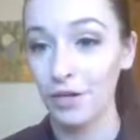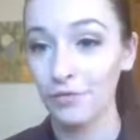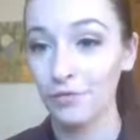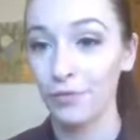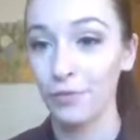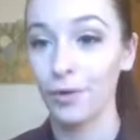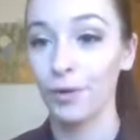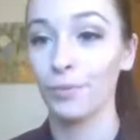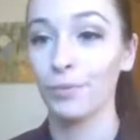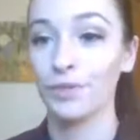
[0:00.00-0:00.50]

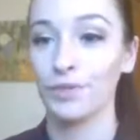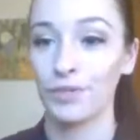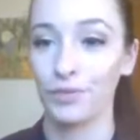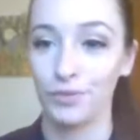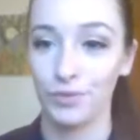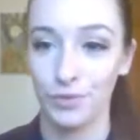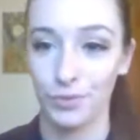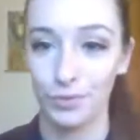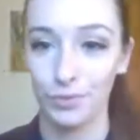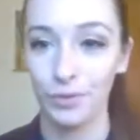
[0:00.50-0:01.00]
for, which our
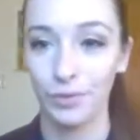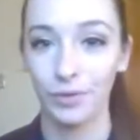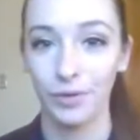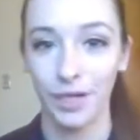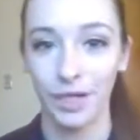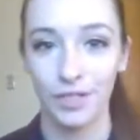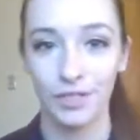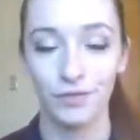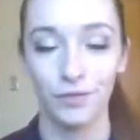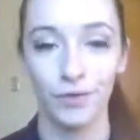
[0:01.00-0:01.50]
school
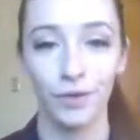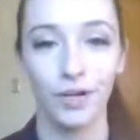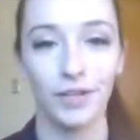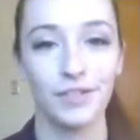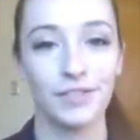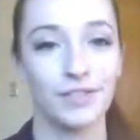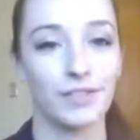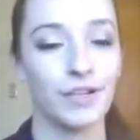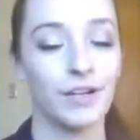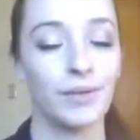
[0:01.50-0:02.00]
gets for
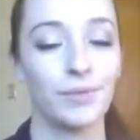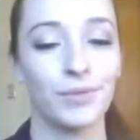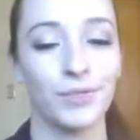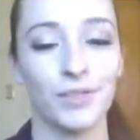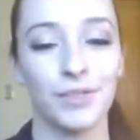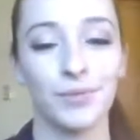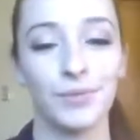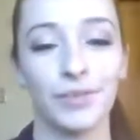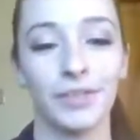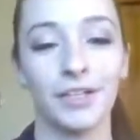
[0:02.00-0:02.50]
us,
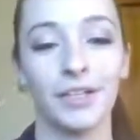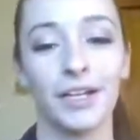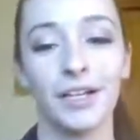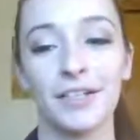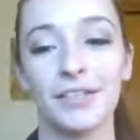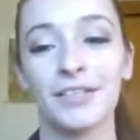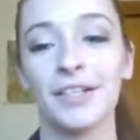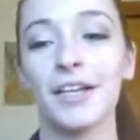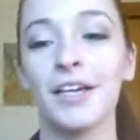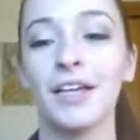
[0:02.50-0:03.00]
which is really
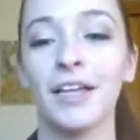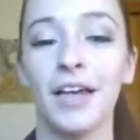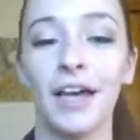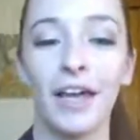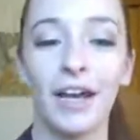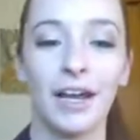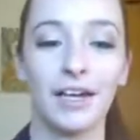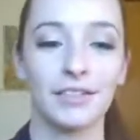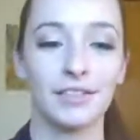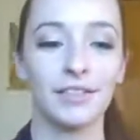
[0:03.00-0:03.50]
nice
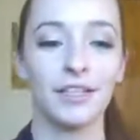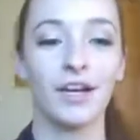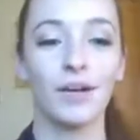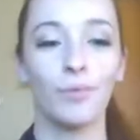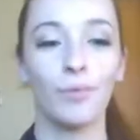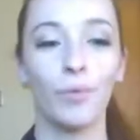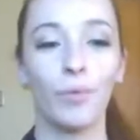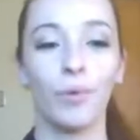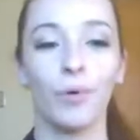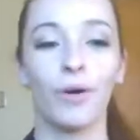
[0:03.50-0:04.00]
and has a
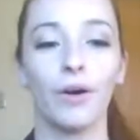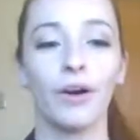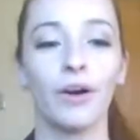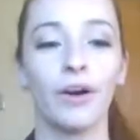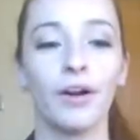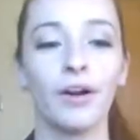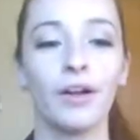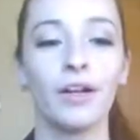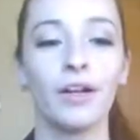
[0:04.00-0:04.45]
lot more